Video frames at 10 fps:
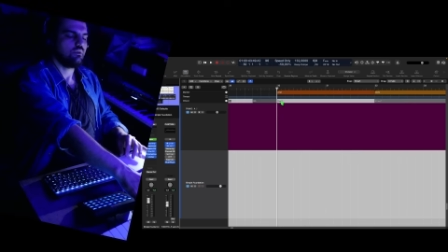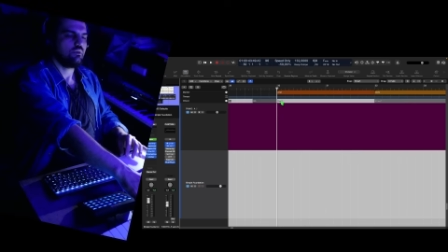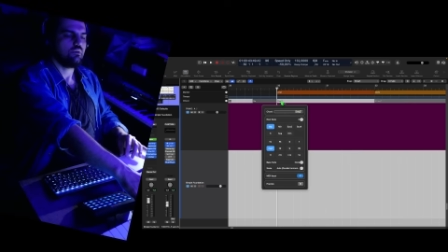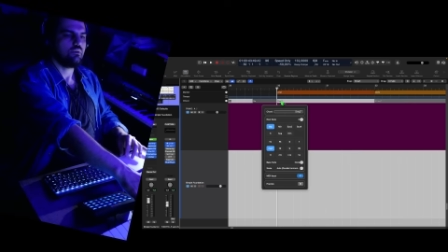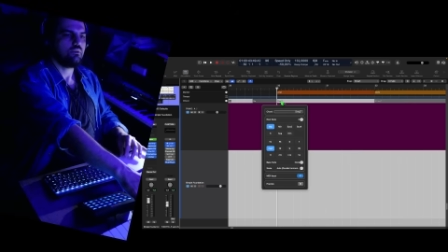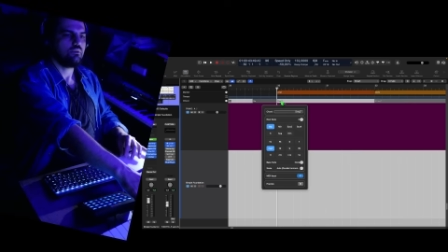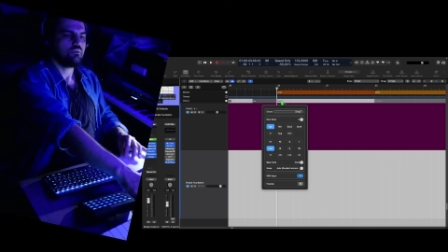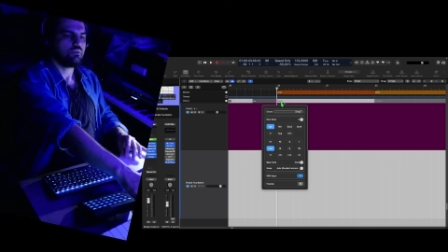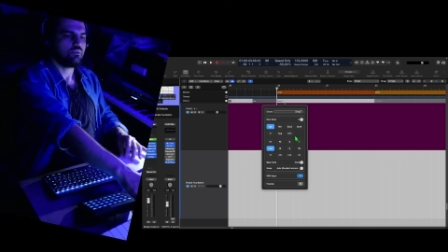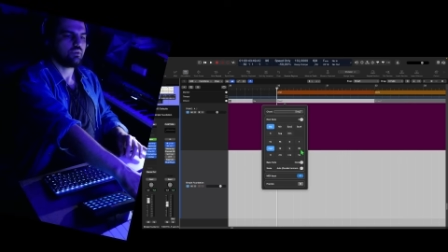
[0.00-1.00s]

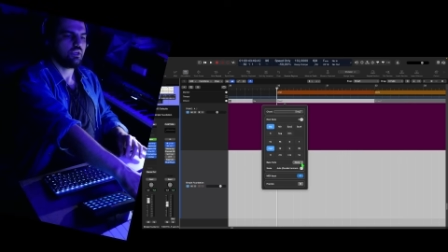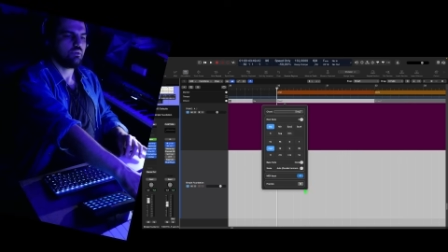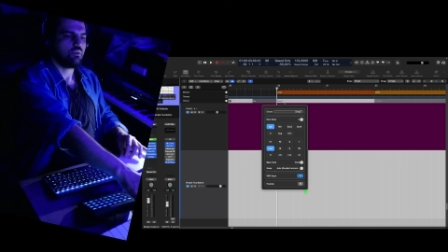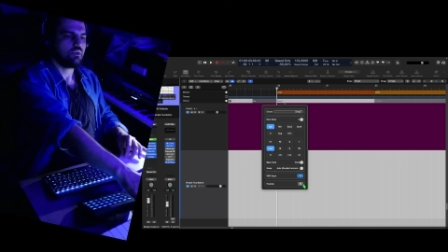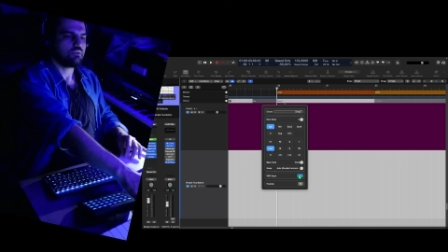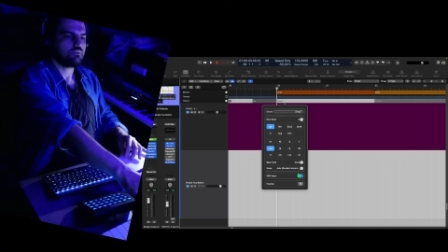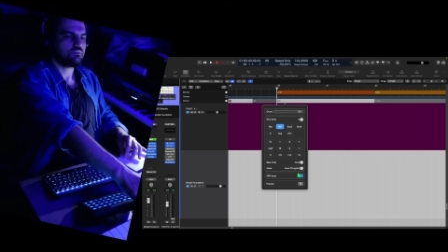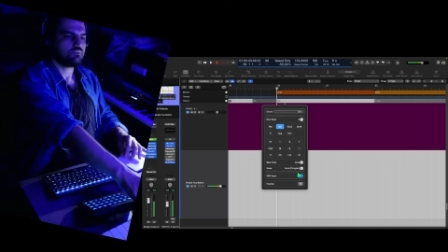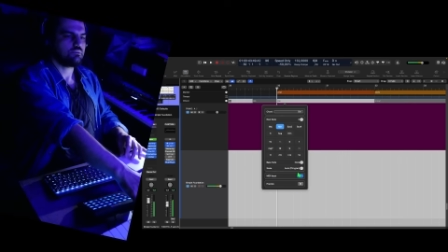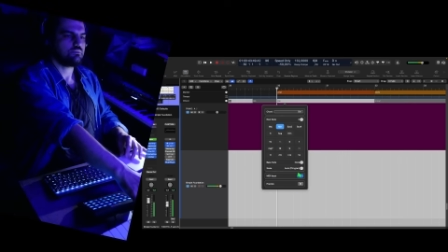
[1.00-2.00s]
on keyboard,
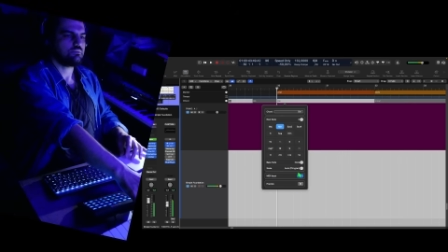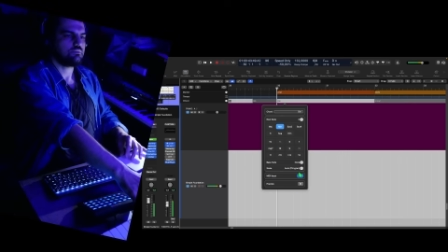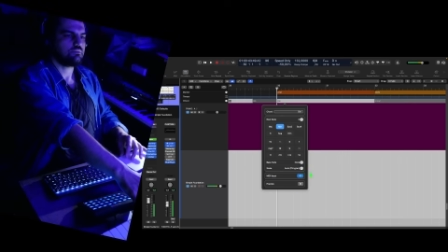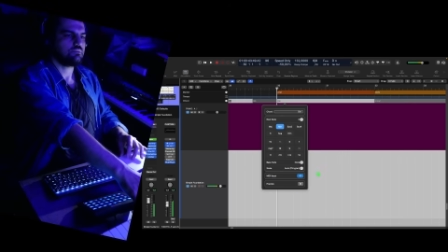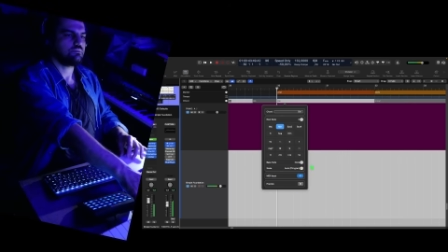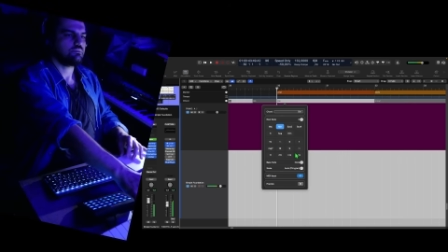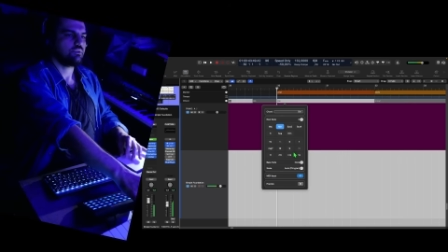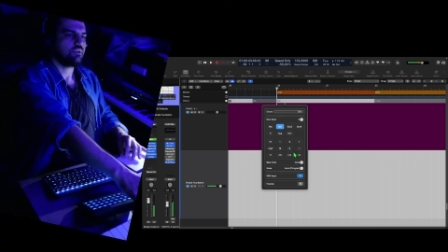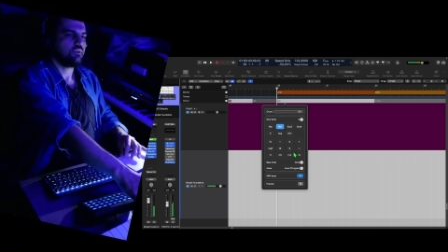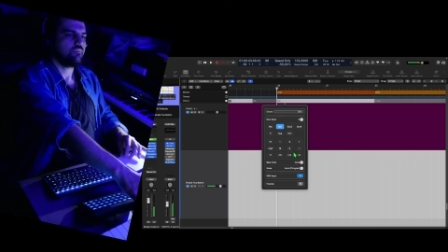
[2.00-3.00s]

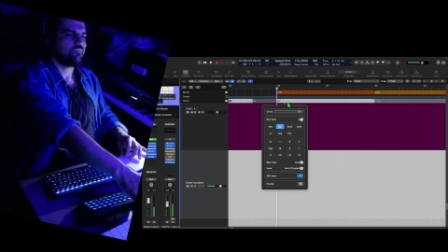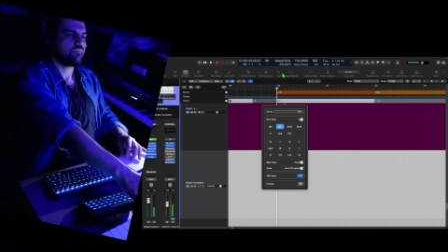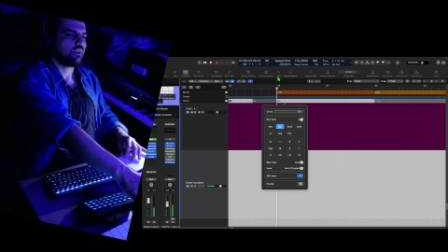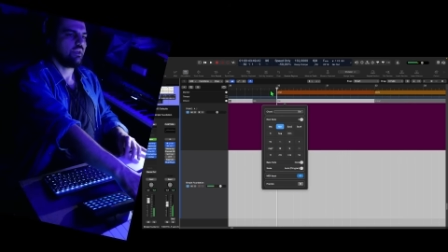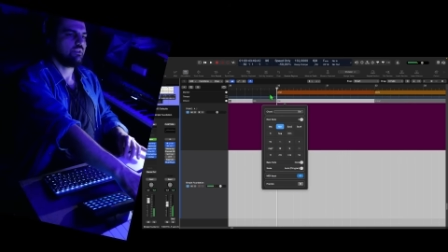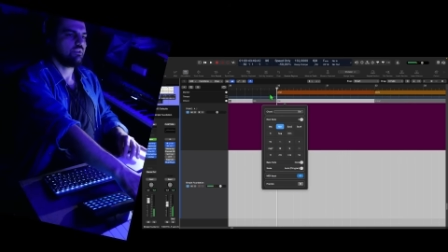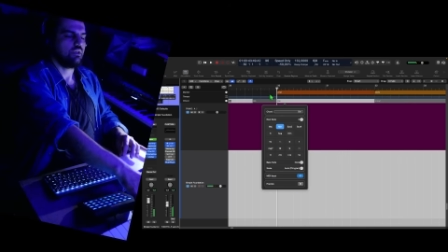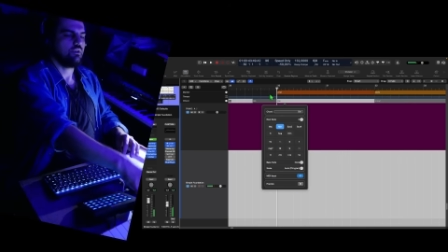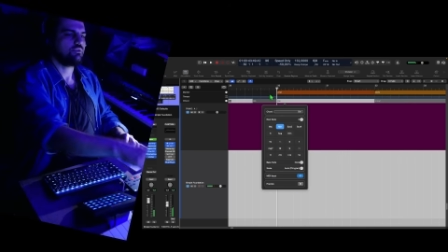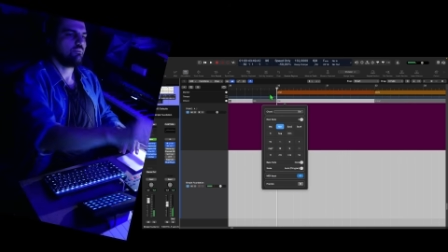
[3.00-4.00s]
okay, and
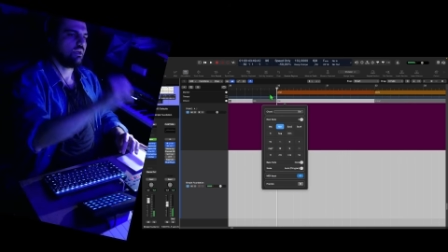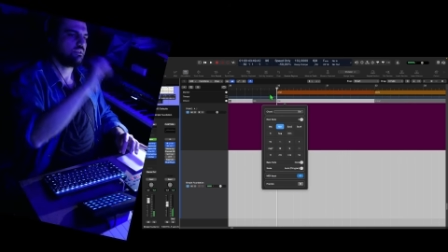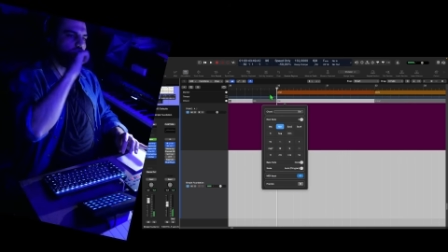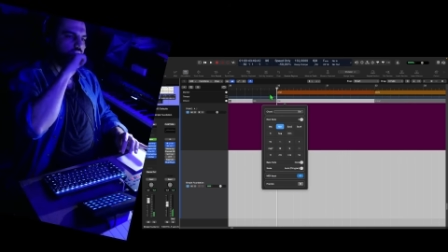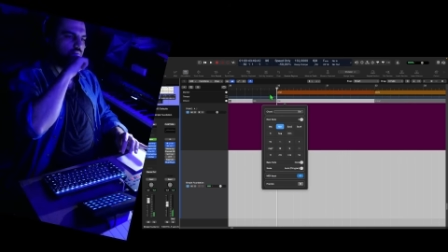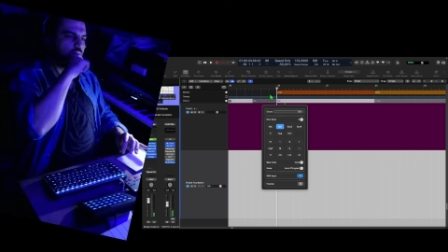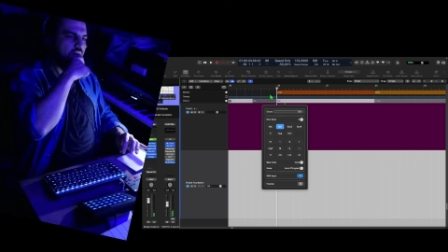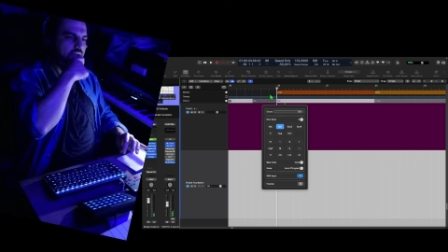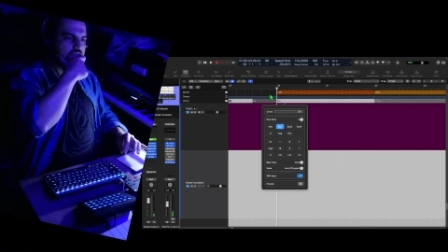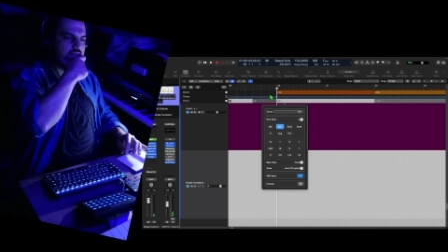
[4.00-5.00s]
automatically
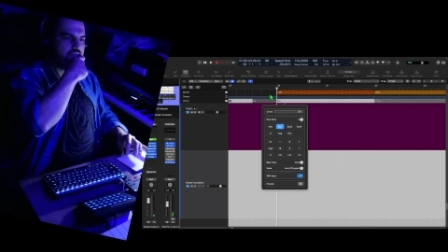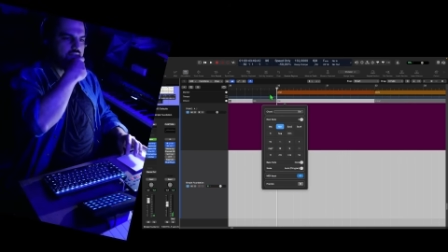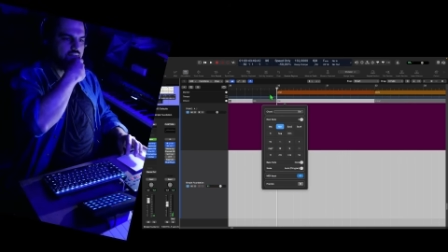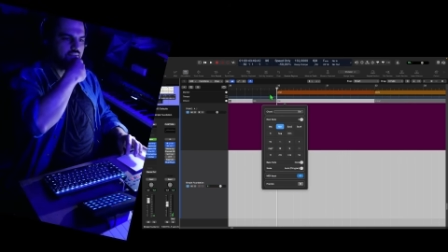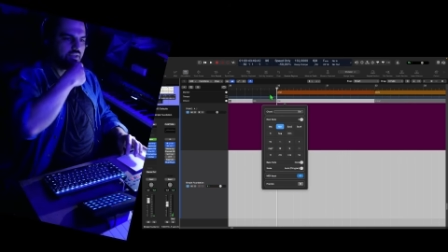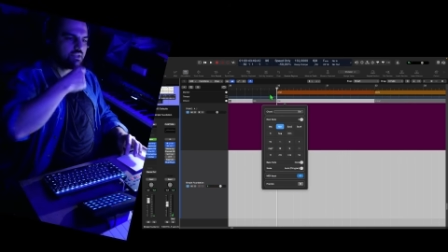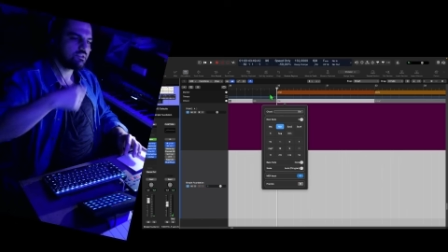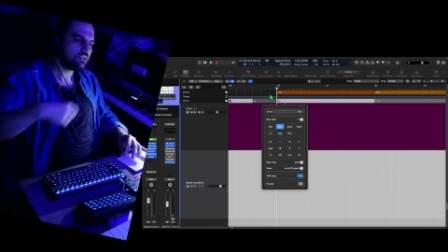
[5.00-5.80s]
writes. This is very good.